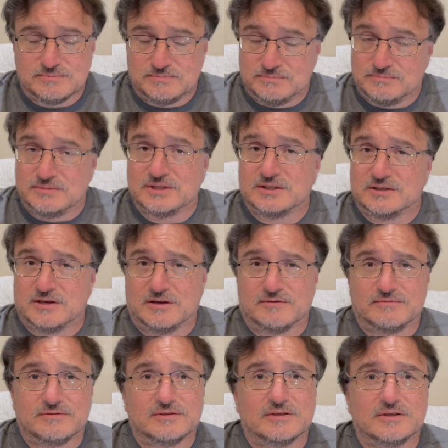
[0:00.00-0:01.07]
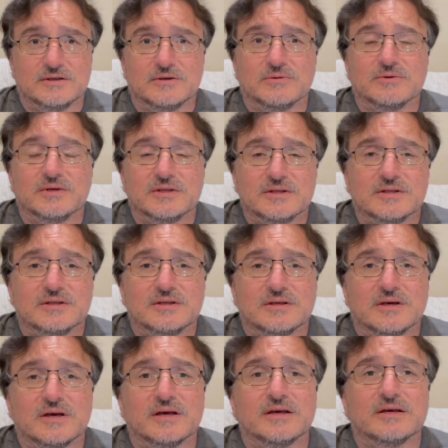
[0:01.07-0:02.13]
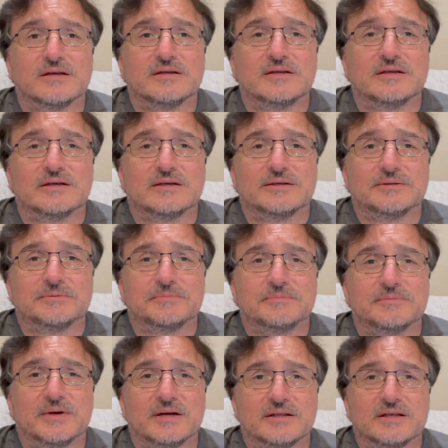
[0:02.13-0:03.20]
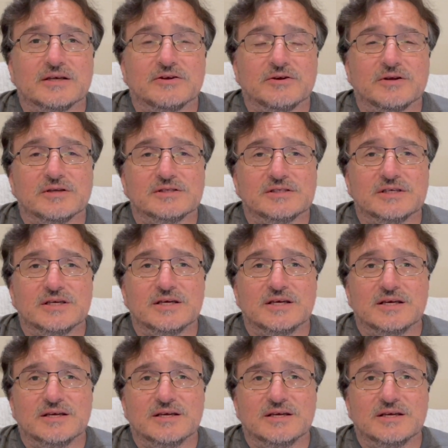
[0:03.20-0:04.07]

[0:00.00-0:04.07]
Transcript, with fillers: been tough to deal with. And um, I think you're going to see